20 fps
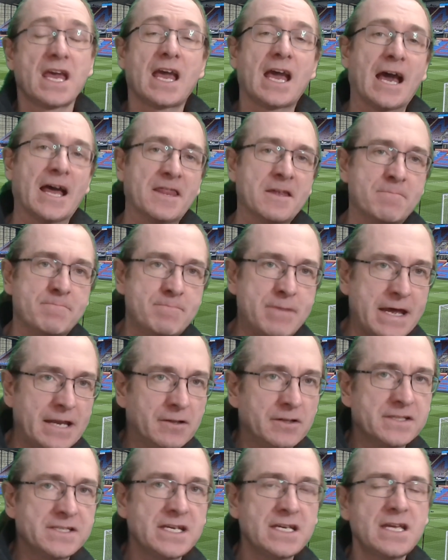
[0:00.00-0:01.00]
And the
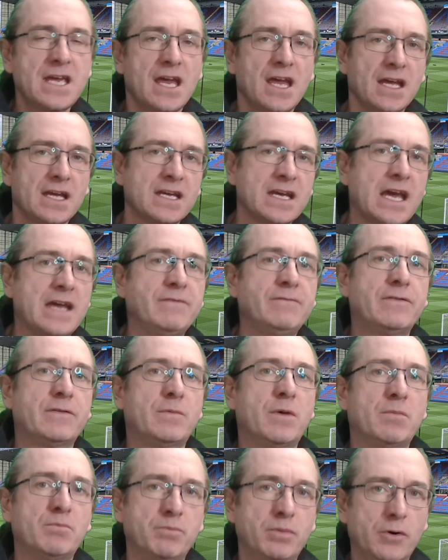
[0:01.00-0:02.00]
penalty came from
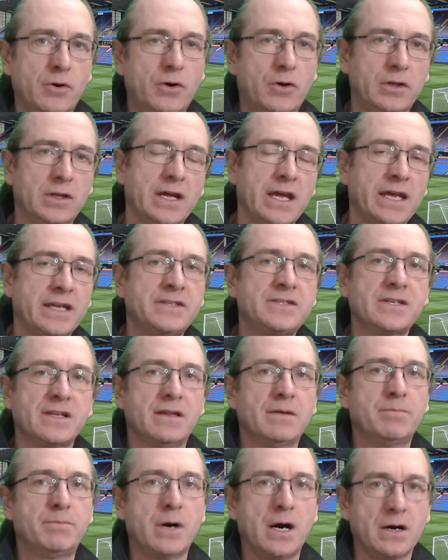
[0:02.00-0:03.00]
a ball into the
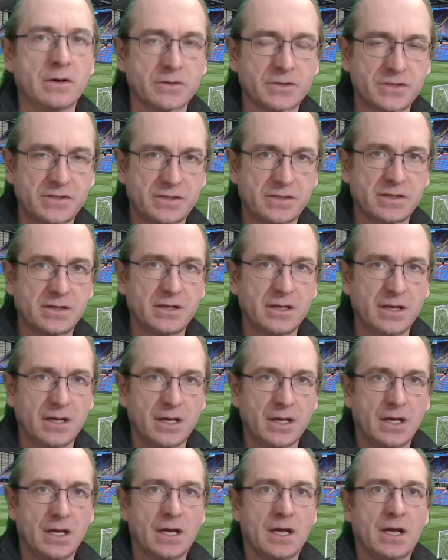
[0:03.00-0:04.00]
box.
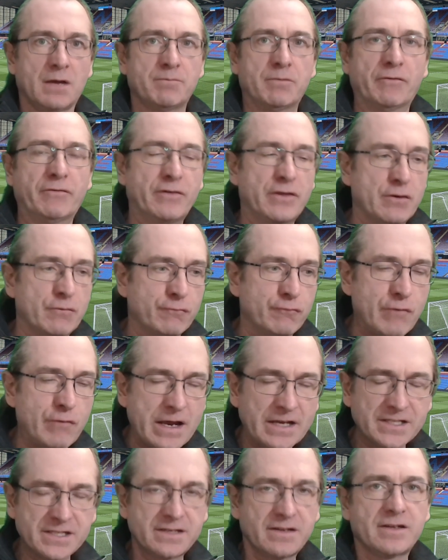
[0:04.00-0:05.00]
But for the
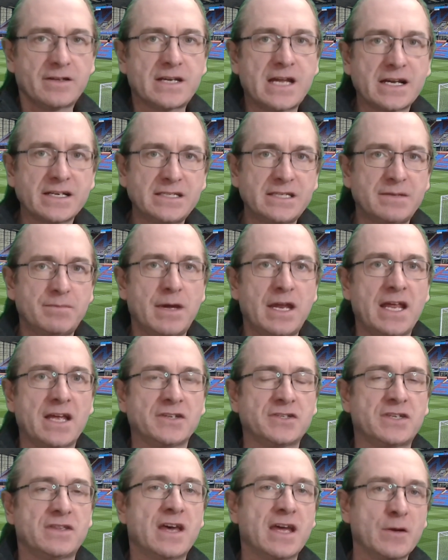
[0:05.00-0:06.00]
rest of the 90
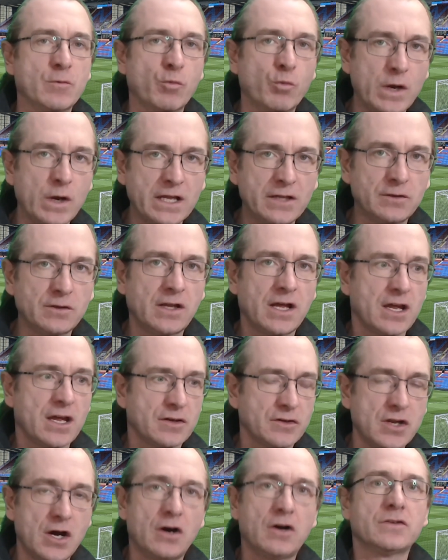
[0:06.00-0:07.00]
minutes, they will
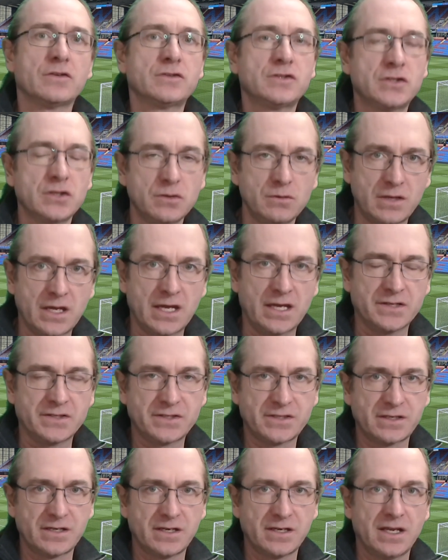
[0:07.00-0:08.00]
not do
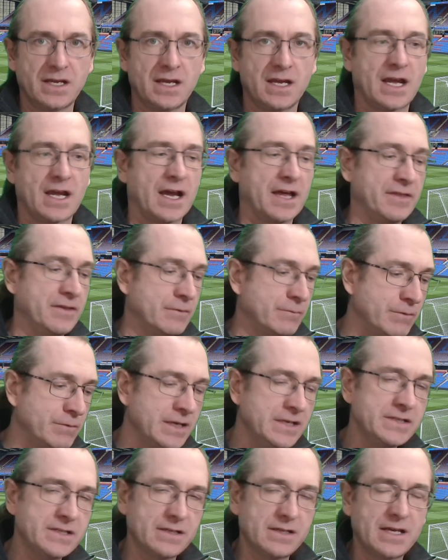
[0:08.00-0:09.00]
this. And the
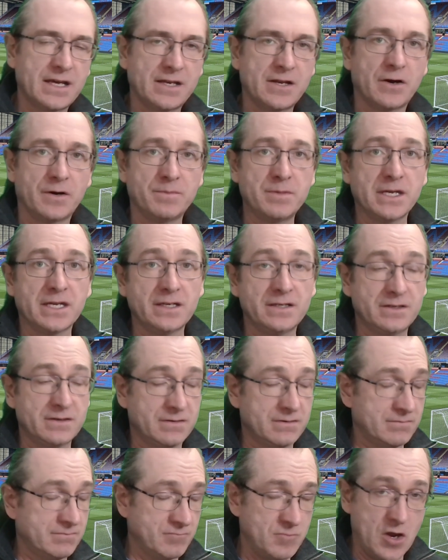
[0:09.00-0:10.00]
reason they're not
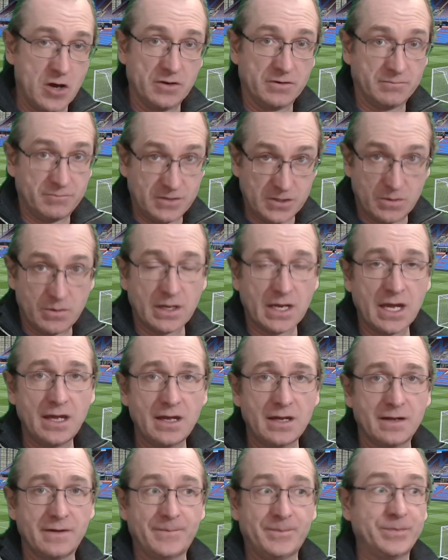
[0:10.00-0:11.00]
doing it
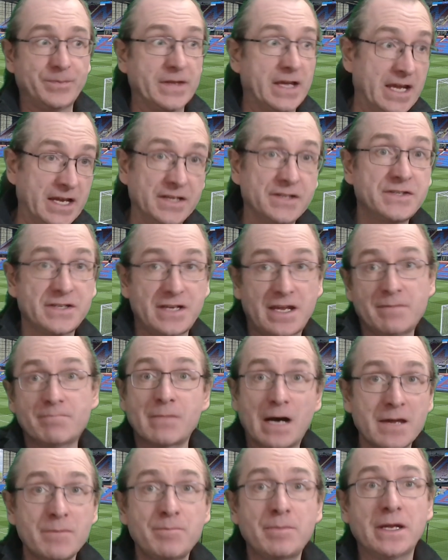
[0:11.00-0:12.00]
is, in
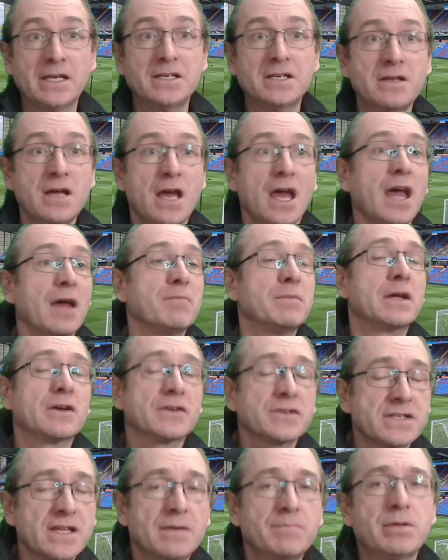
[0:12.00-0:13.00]
my opinion,
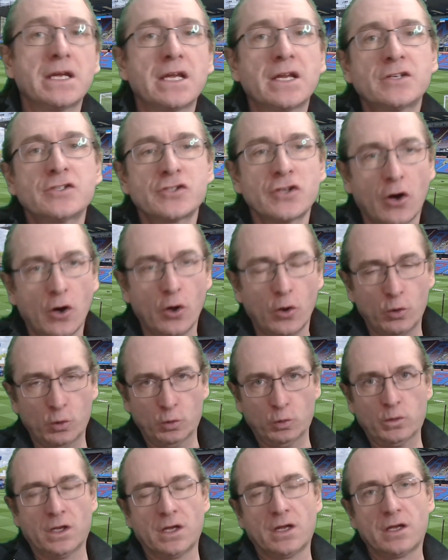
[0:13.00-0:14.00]
because they're being
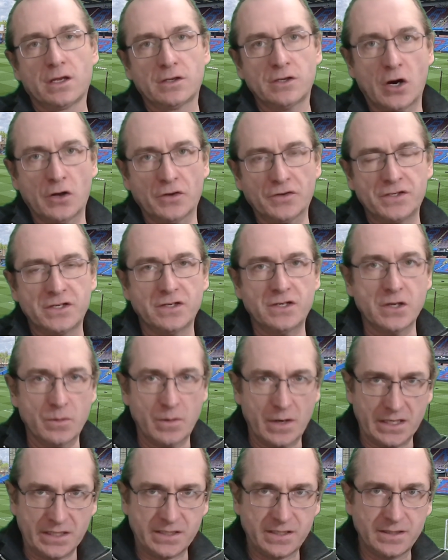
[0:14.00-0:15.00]
told not to do
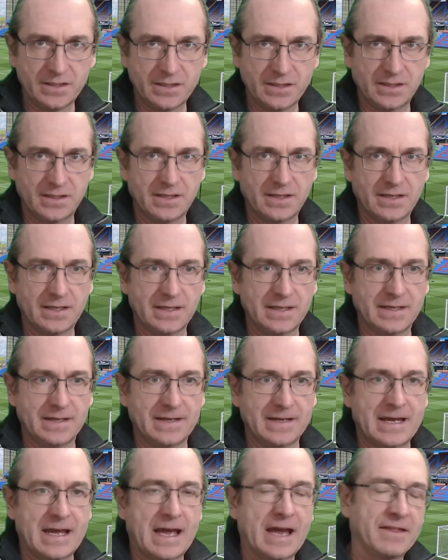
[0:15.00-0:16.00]
it.
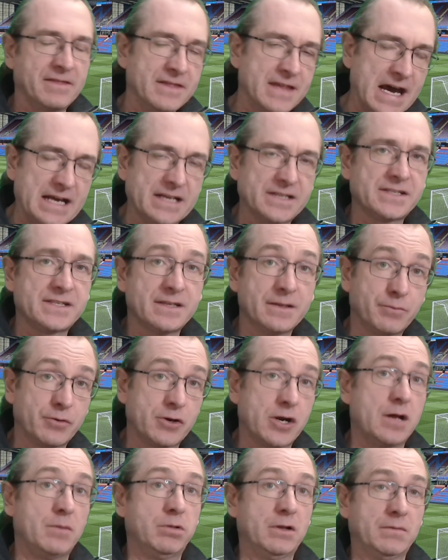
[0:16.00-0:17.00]
And that's the
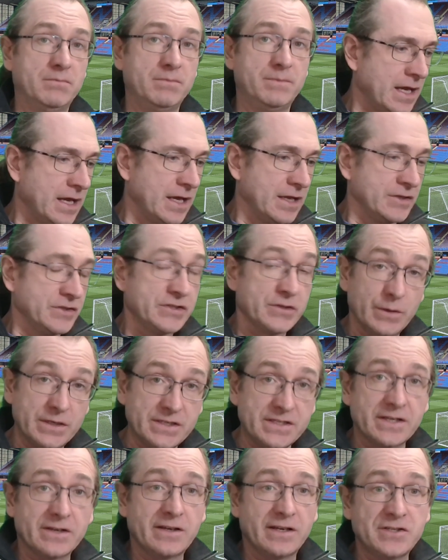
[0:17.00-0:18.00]
problem. So is
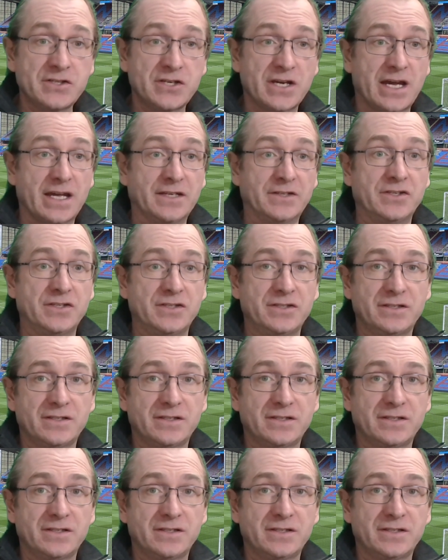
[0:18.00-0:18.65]
it going to change?